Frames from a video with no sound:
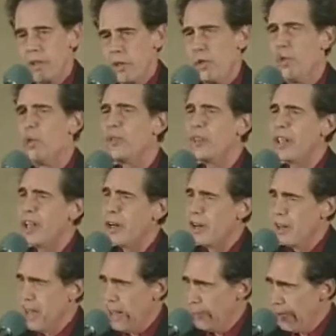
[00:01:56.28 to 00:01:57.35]
Use an
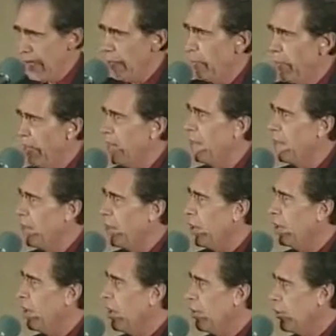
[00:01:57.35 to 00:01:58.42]
air name like many of the
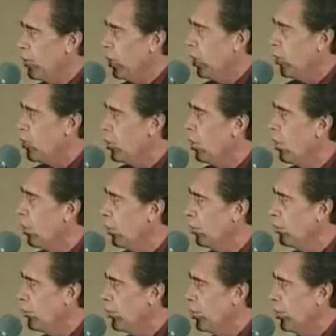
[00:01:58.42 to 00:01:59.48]
other talk show
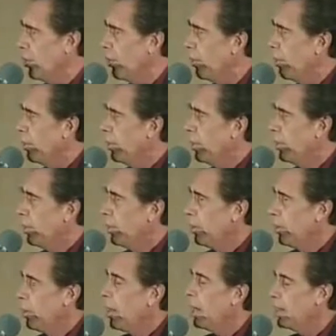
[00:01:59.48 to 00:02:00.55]
hosts do.
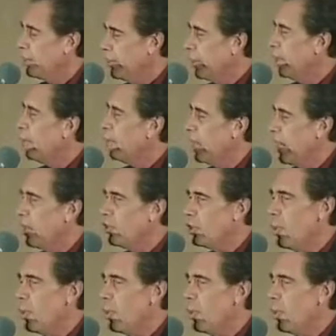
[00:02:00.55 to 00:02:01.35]
I said, okay.